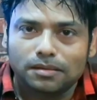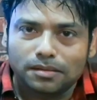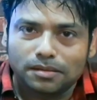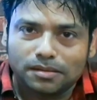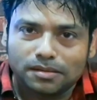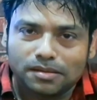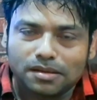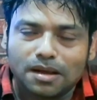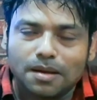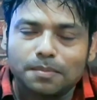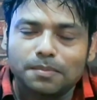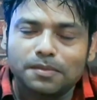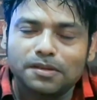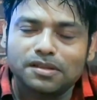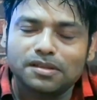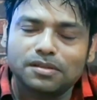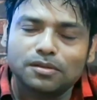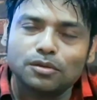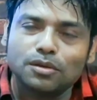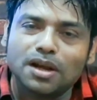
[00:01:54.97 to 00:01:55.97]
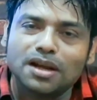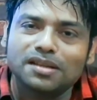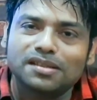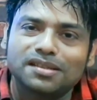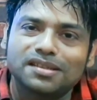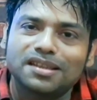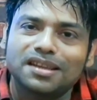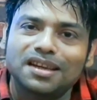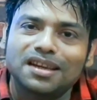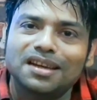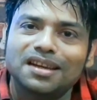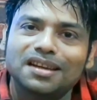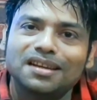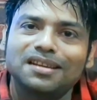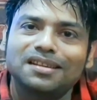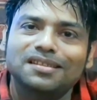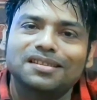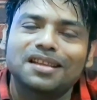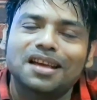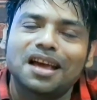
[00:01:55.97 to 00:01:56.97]
Some students
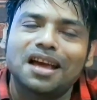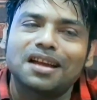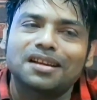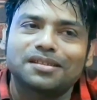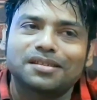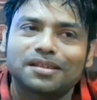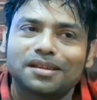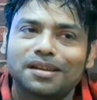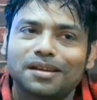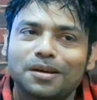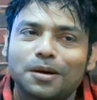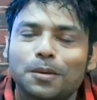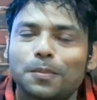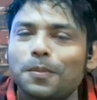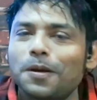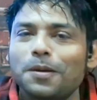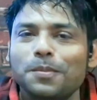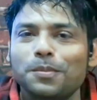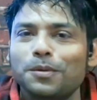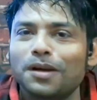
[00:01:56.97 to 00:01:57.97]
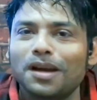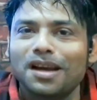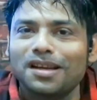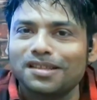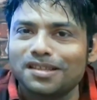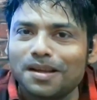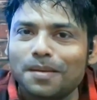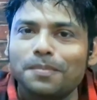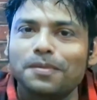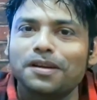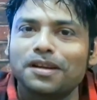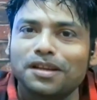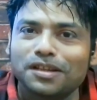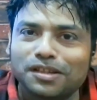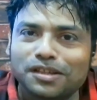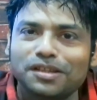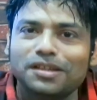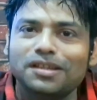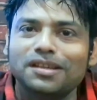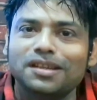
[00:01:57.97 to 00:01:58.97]
think that open book
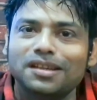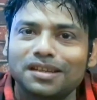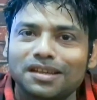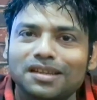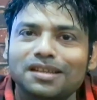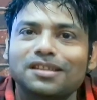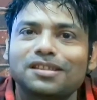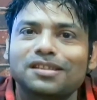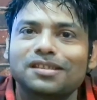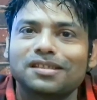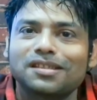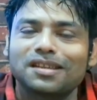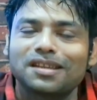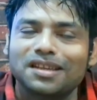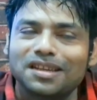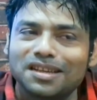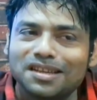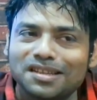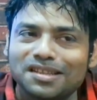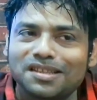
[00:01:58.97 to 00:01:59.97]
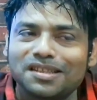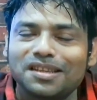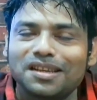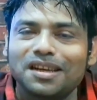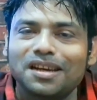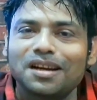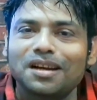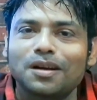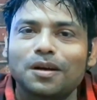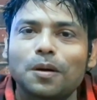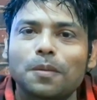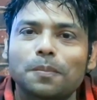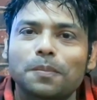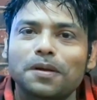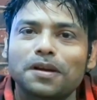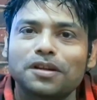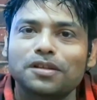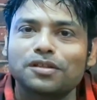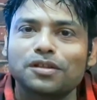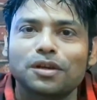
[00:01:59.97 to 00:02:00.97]
examination is easier
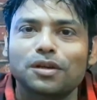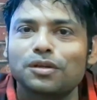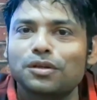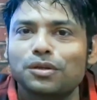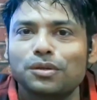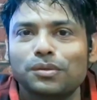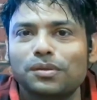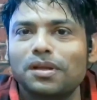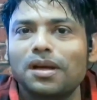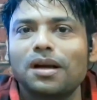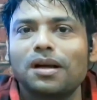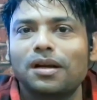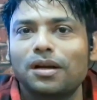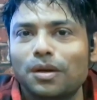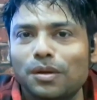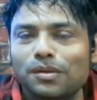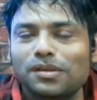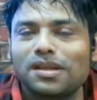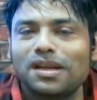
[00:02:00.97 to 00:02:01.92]
comparison to the closed